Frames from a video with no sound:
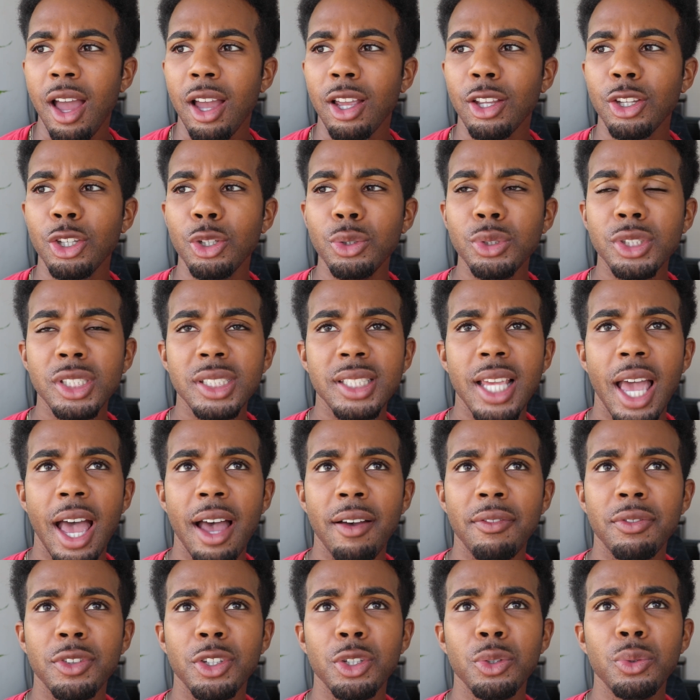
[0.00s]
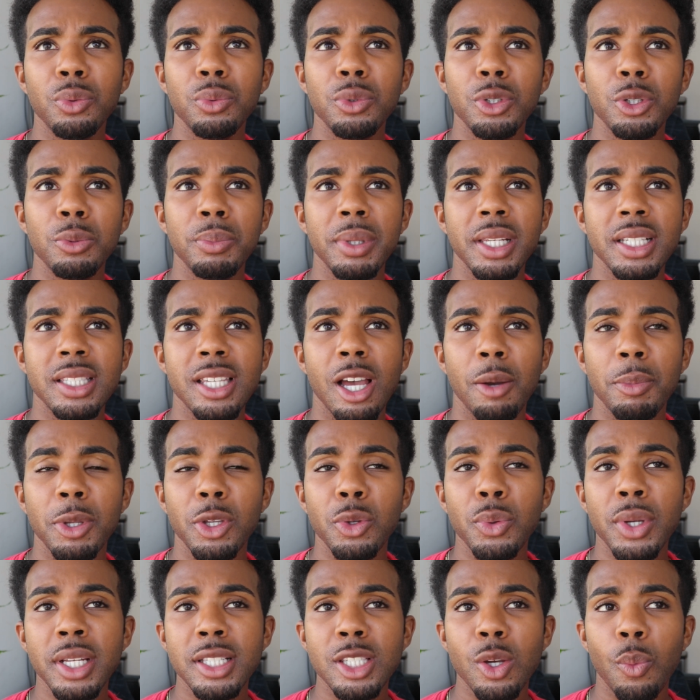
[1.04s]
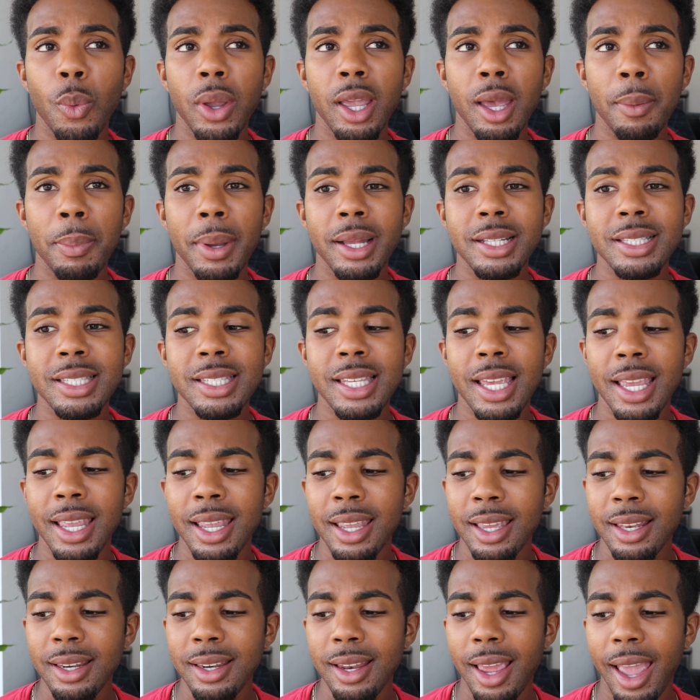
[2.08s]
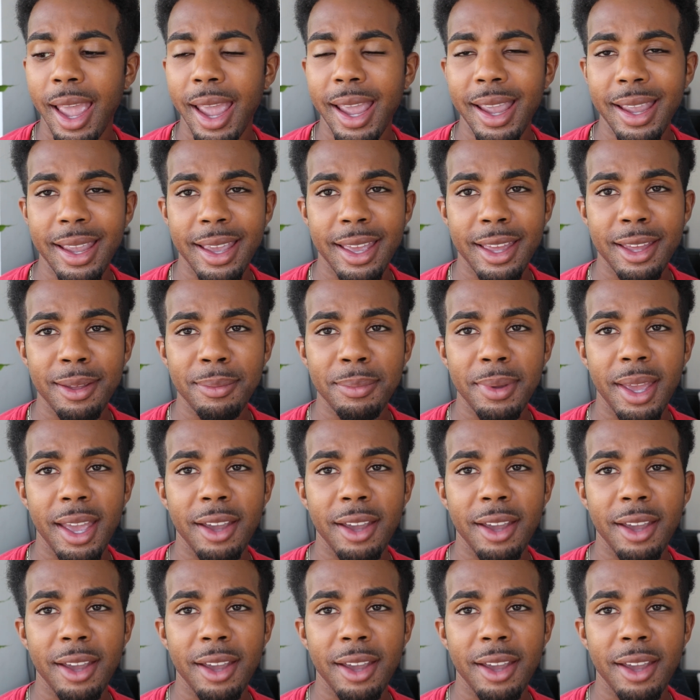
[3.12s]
you just have, you mean to tell me you get to wake up at 10 a.m.